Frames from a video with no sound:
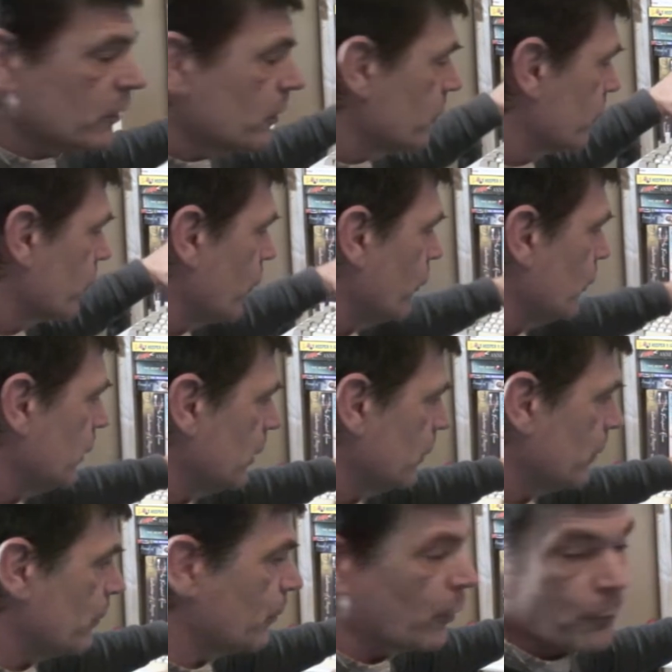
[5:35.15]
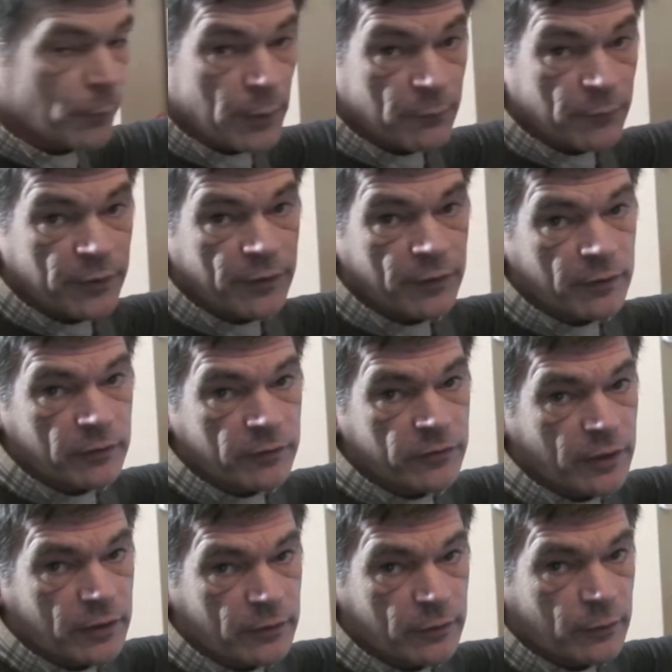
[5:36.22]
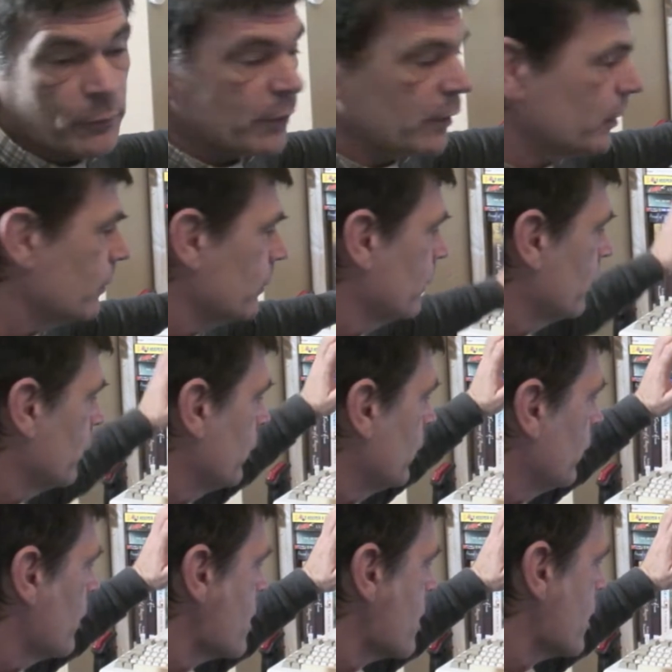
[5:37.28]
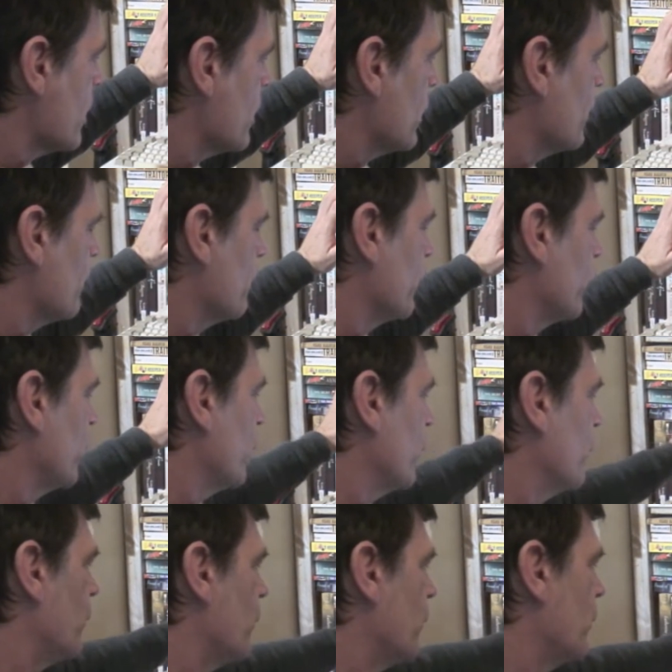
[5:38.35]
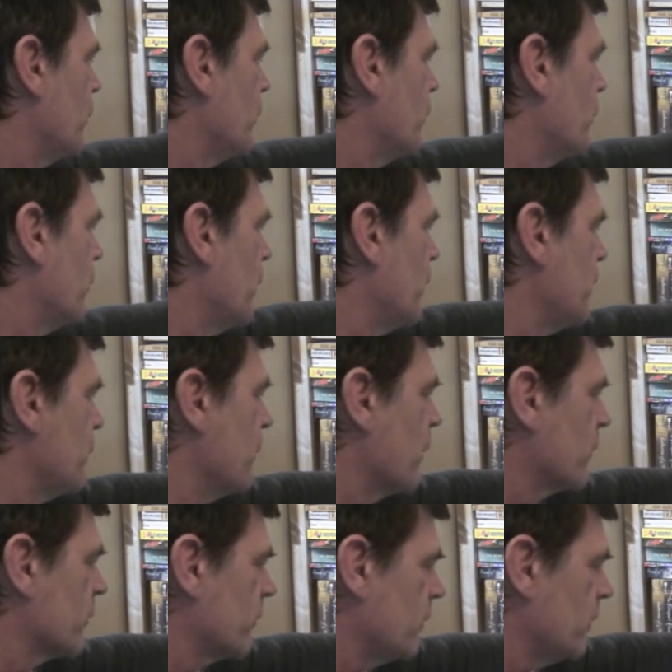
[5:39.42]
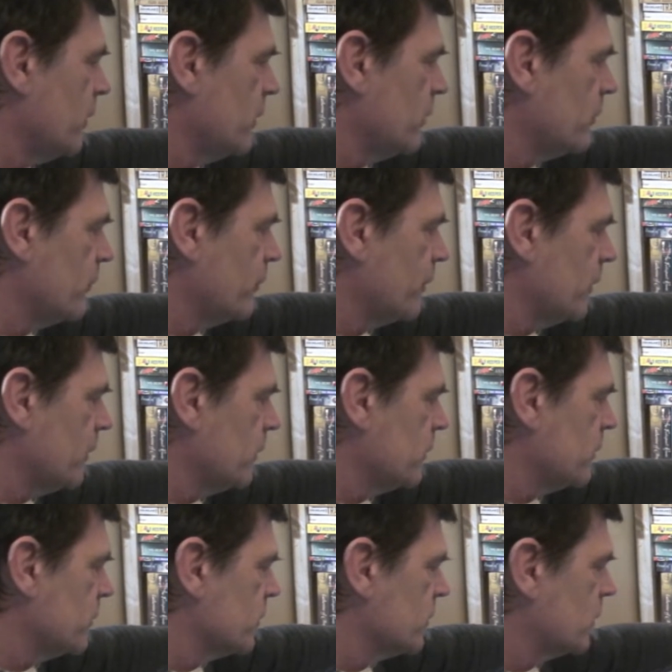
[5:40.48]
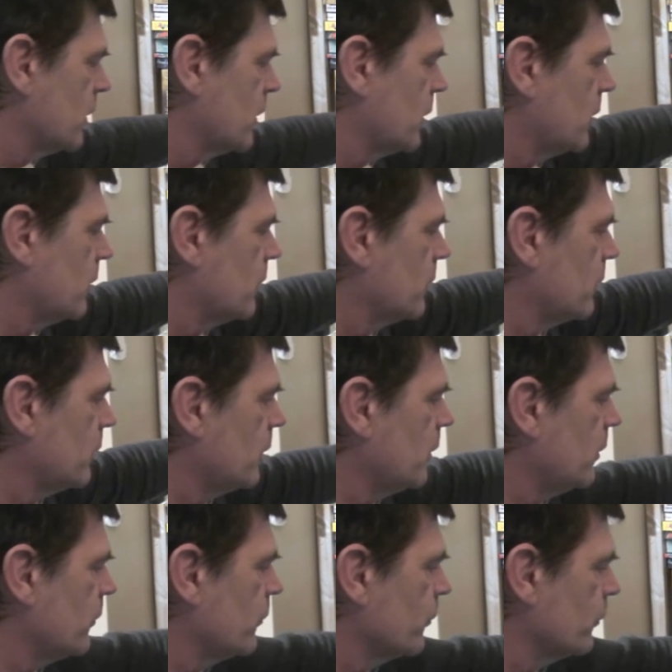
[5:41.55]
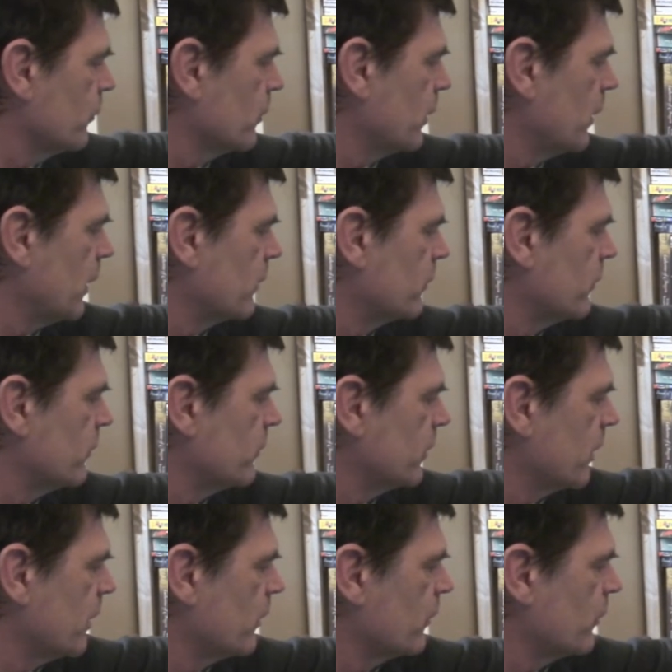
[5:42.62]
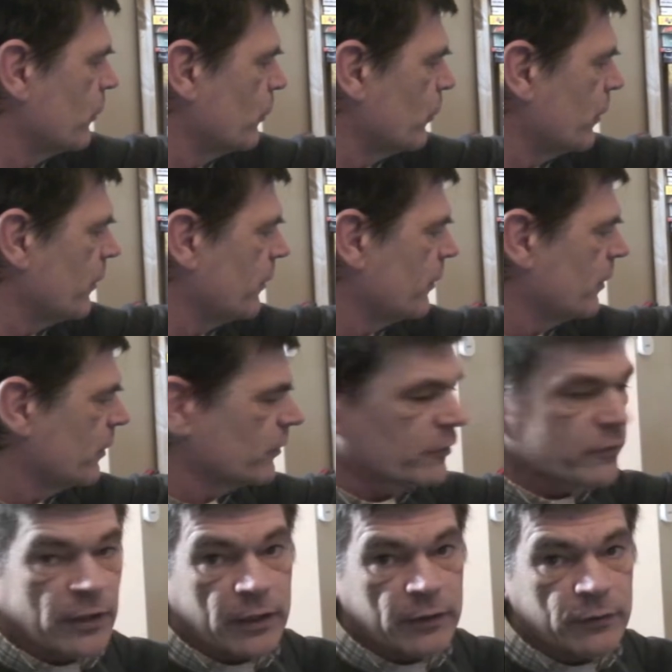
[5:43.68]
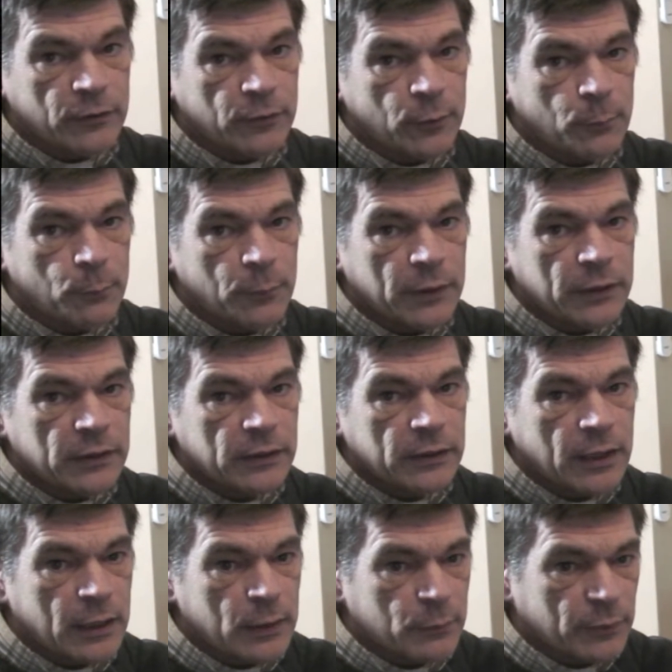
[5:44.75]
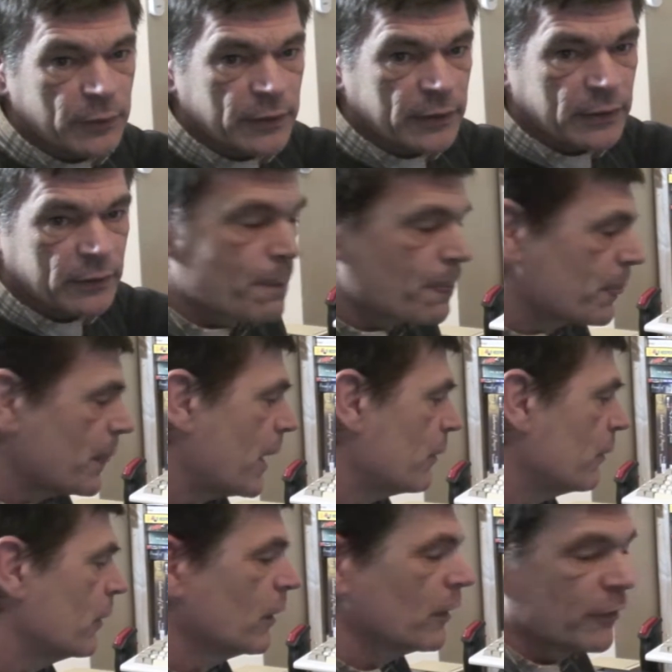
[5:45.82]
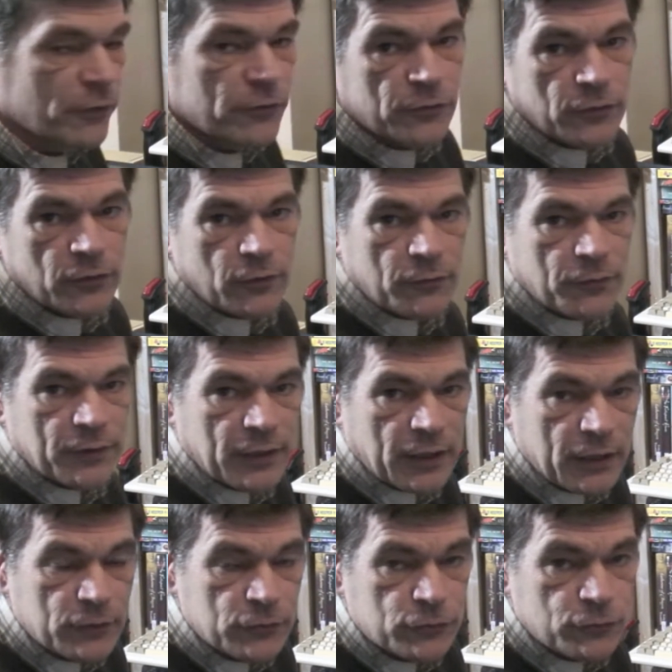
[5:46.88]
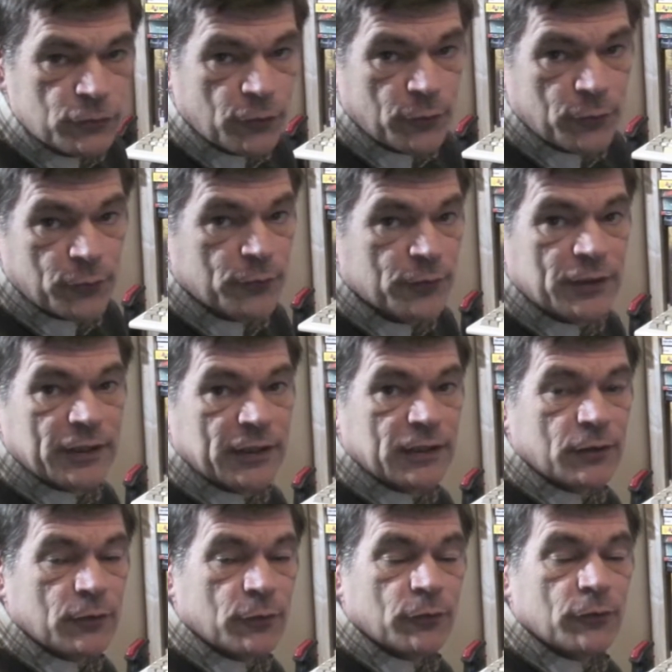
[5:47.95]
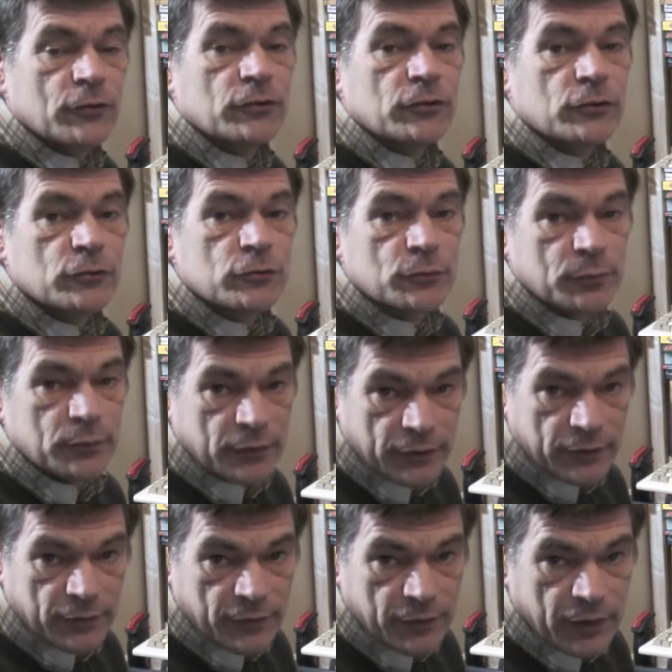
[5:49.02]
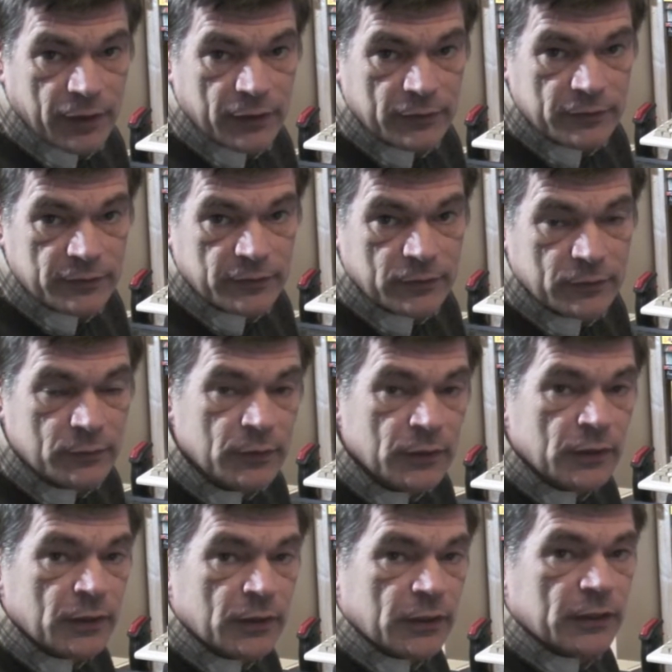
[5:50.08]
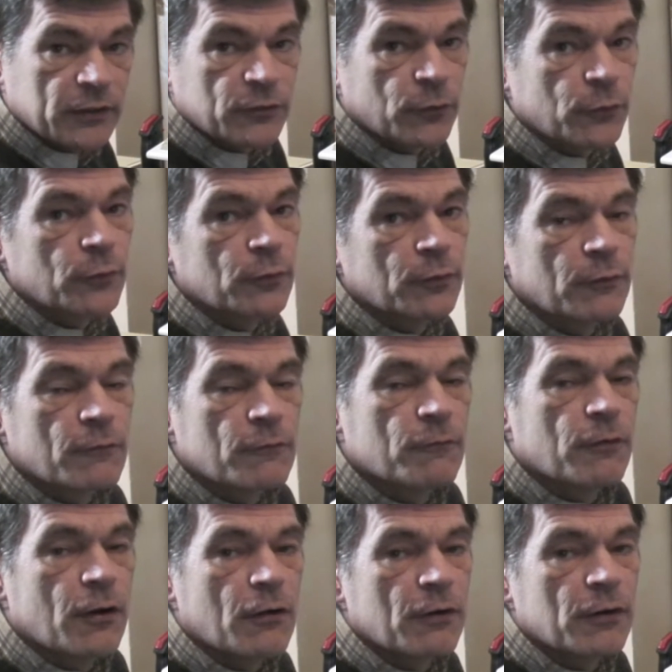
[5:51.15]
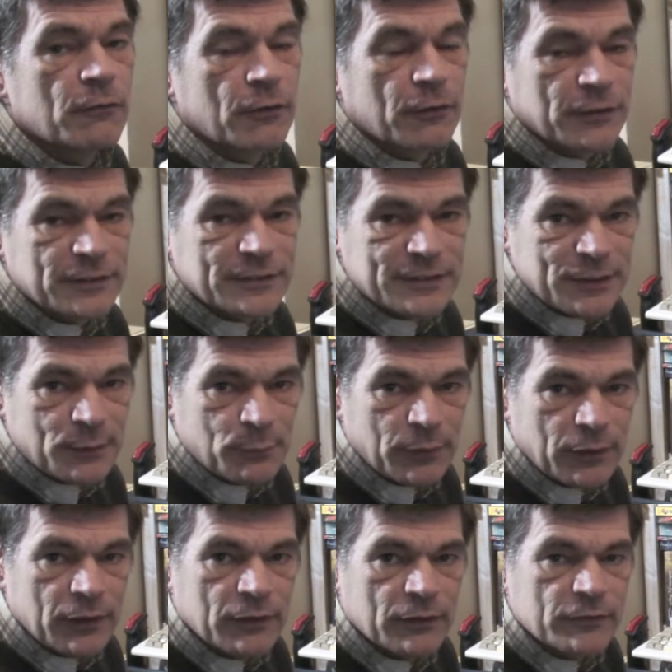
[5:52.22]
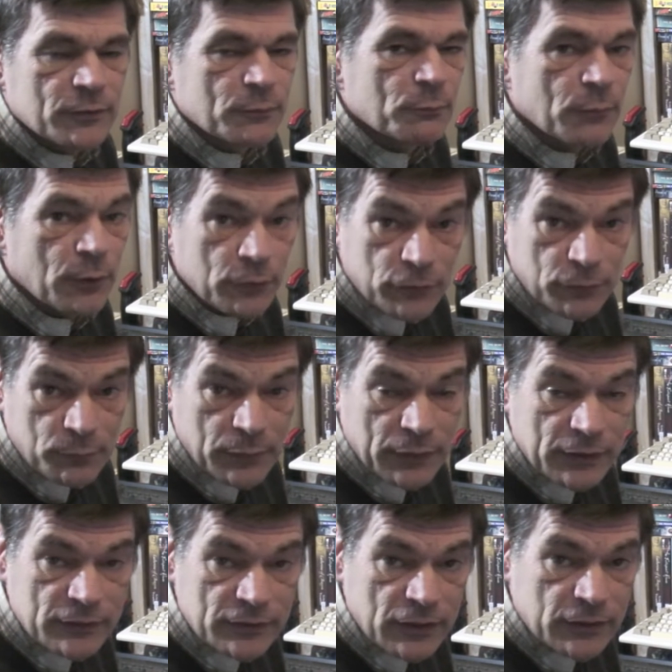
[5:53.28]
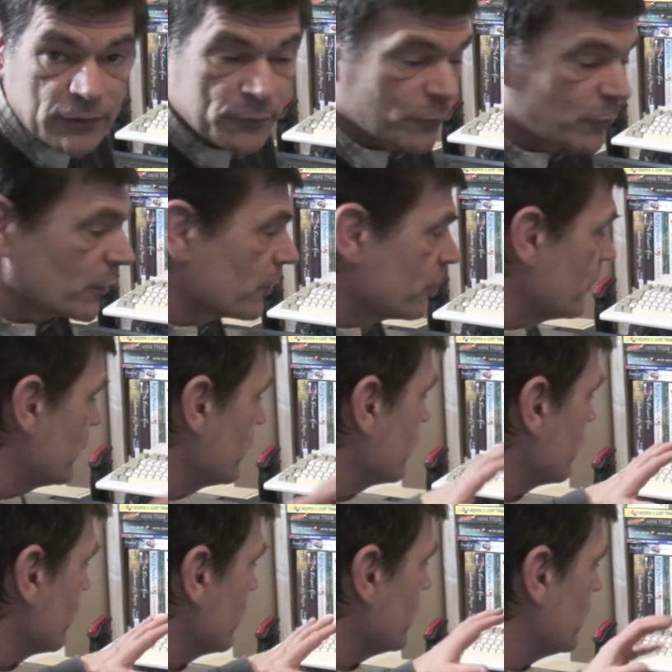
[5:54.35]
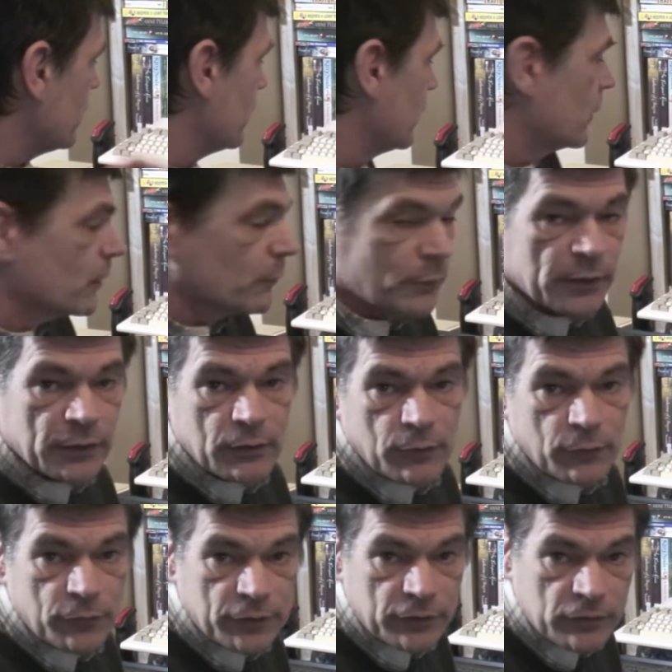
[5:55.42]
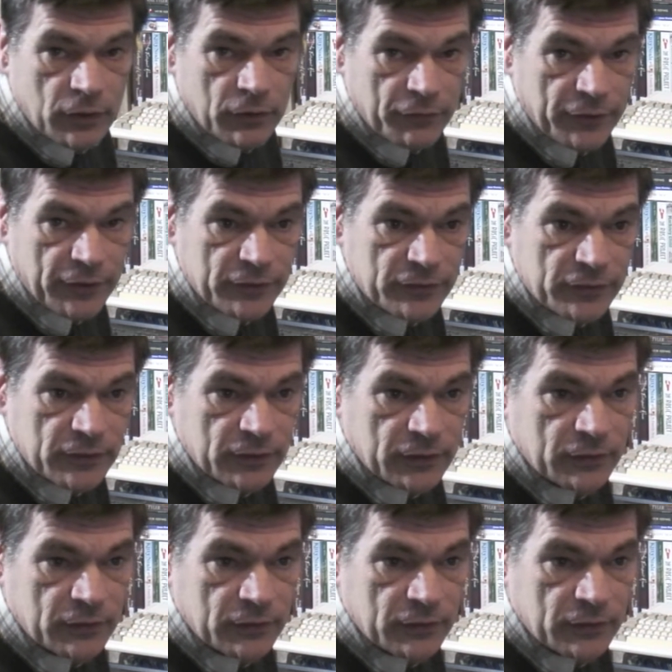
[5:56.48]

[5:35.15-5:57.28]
It's got a little bit more memory than a standard Amiga. Your Midi master interface, and it's all connected together with standard Midi cabling. Now there's nothing extraordinary or unusual in that, so it's all very similar to most Midi setups, whether it's on the Amiga or the ATARI ST.